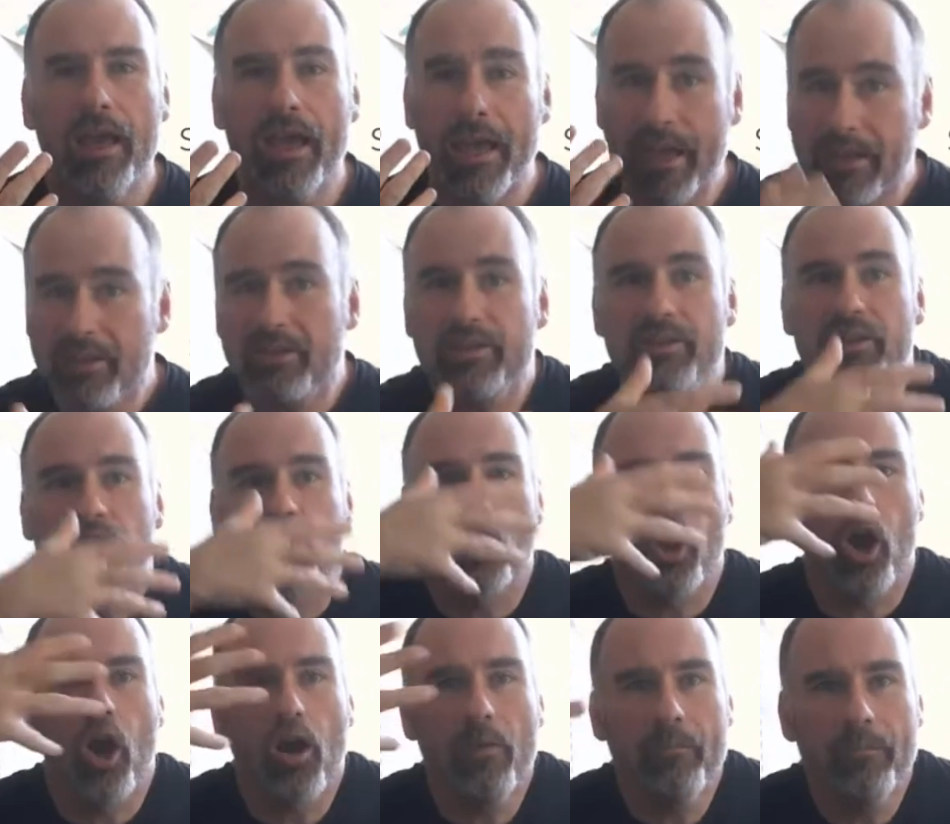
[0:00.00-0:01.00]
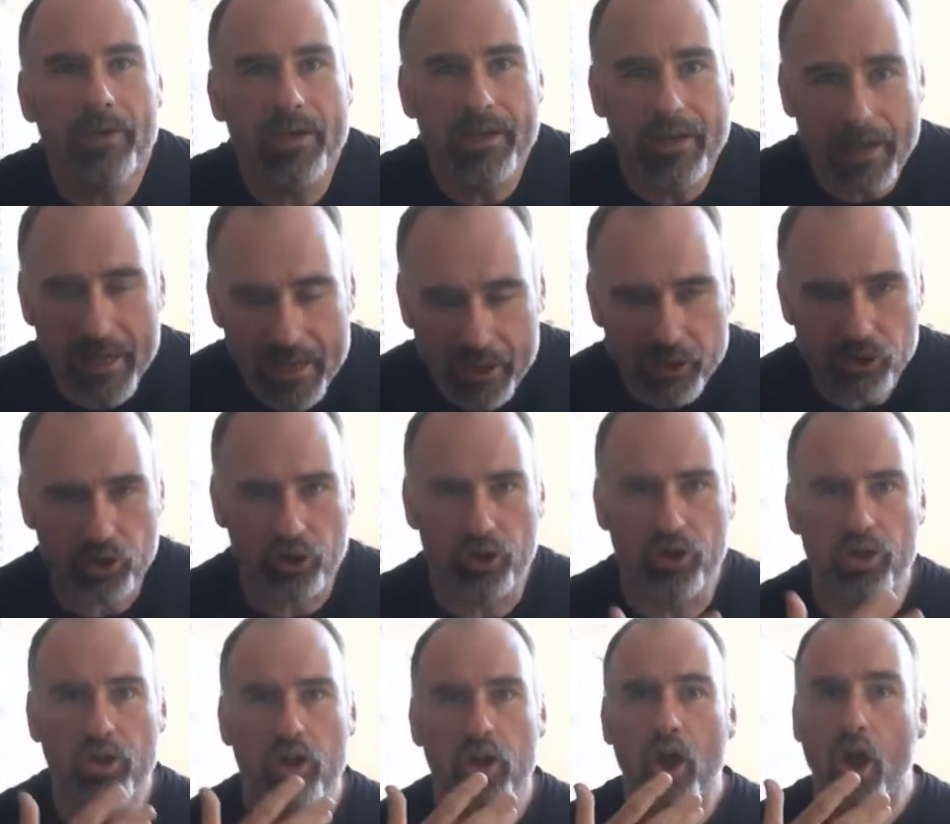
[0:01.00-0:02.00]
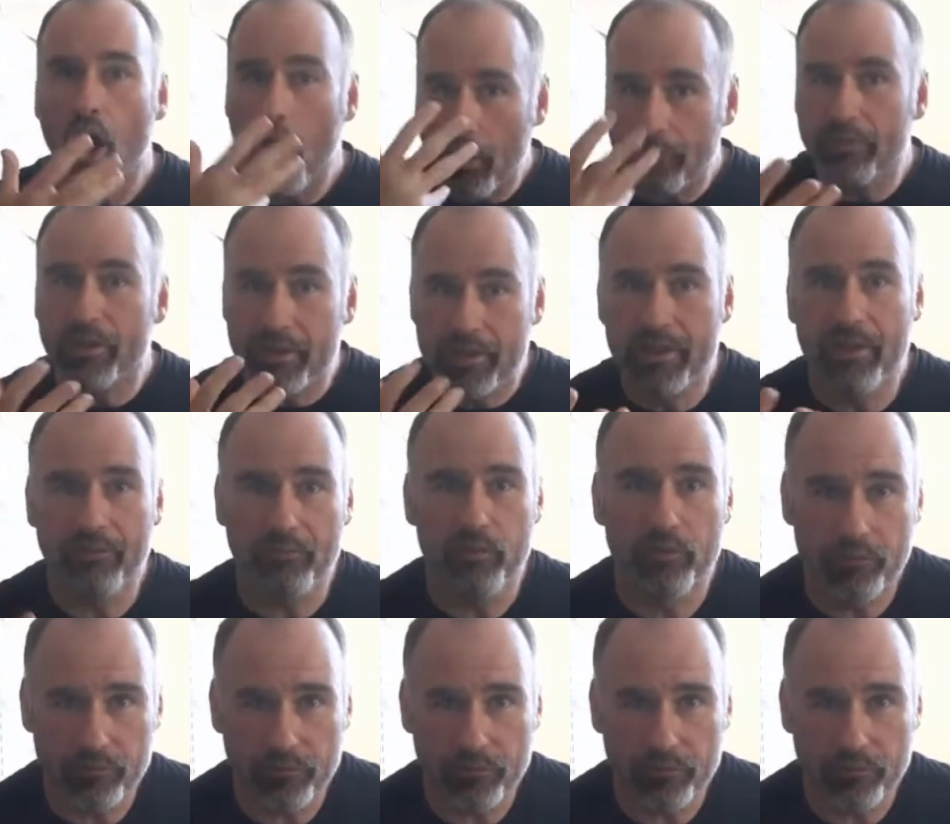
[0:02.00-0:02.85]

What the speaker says: is the combination of the different